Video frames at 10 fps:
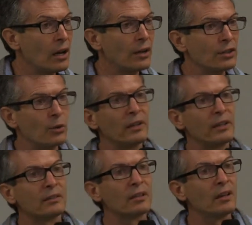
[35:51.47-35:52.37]
and you will
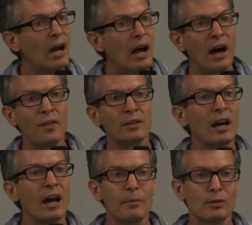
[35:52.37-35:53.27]
eat other
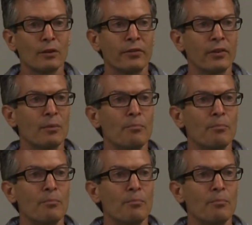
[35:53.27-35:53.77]
types of